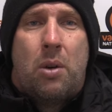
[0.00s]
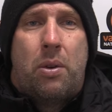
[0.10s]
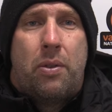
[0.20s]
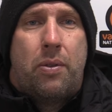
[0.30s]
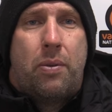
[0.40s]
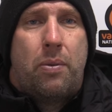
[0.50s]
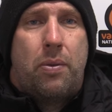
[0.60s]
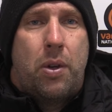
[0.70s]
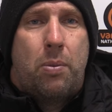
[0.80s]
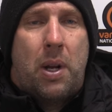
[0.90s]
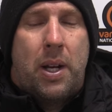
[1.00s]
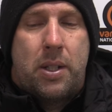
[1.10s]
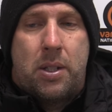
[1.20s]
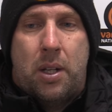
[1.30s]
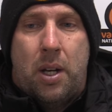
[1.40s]
with few
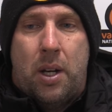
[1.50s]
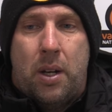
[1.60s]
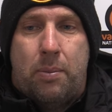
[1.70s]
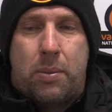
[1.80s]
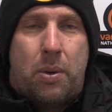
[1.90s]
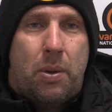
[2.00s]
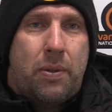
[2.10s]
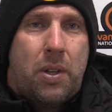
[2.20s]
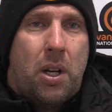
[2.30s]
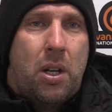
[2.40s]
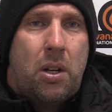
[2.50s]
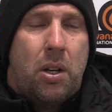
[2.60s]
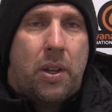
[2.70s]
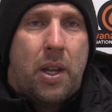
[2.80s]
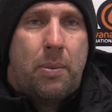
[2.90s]
players, um, so we'll have to
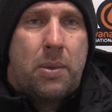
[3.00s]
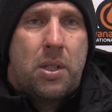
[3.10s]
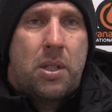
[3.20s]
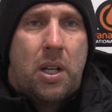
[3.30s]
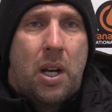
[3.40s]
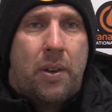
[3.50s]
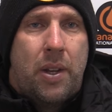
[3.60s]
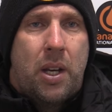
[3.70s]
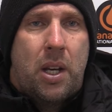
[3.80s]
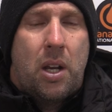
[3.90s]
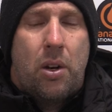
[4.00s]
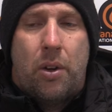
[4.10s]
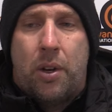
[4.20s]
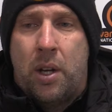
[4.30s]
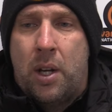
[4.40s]
look at them and see how they're getting
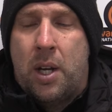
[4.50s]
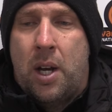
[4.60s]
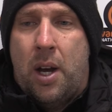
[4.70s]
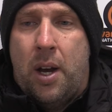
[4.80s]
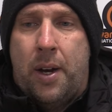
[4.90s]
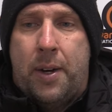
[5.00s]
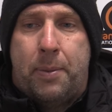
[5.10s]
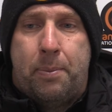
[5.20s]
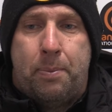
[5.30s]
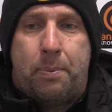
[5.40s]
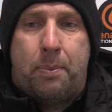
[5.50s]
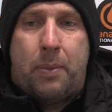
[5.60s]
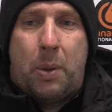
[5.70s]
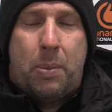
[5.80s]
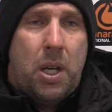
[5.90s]
on. Um,
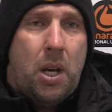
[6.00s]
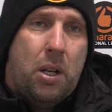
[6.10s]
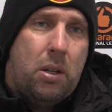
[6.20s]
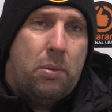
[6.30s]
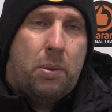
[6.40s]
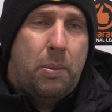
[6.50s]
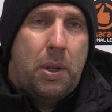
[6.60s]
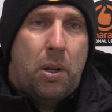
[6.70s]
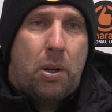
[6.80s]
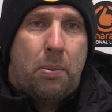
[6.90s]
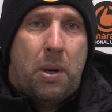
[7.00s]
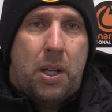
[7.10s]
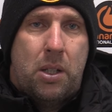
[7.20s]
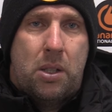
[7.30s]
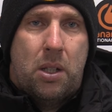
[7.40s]
but yeah, there'll, there'll, be no
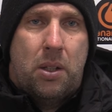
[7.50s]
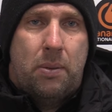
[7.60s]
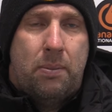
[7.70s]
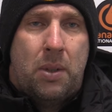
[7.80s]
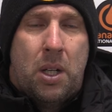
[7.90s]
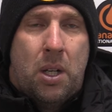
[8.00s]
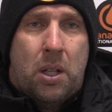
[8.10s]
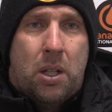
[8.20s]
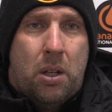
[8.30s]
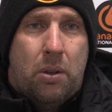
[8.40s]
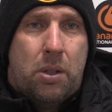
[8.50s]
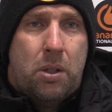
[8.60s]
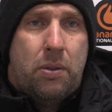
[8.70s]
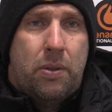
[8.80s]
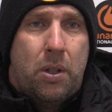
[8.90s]
complaints. Um, you know, I
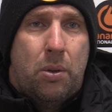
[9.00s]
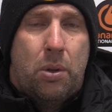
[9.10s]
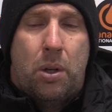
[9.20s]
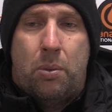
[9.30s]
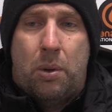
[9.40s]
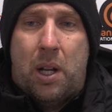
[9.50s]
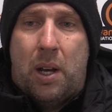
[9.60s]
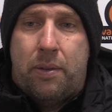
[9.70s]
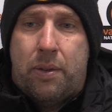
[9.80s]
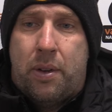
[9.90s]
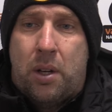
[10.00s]
still feel we'll have